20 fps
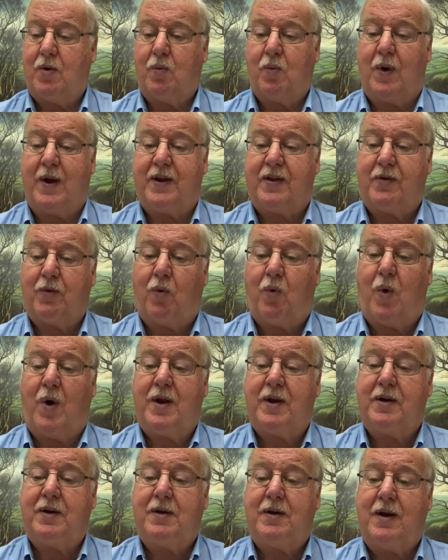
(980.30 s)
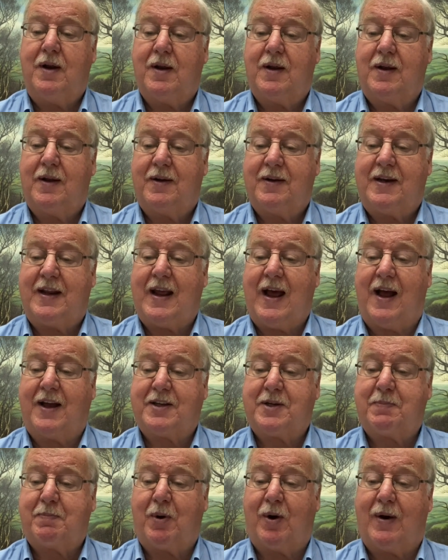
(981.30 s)
with one
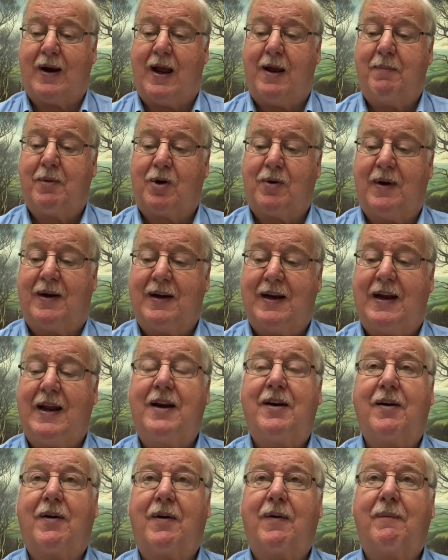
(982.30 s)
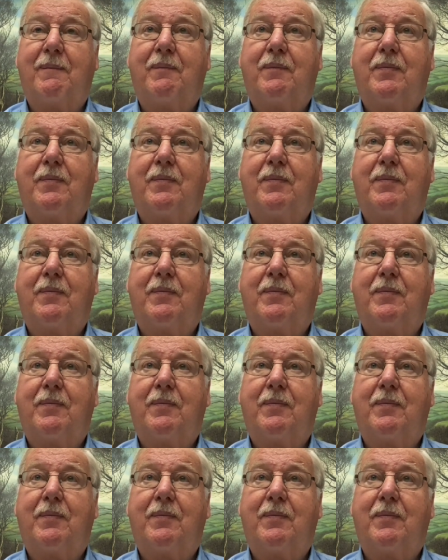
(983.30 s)
diaspora immigrant leader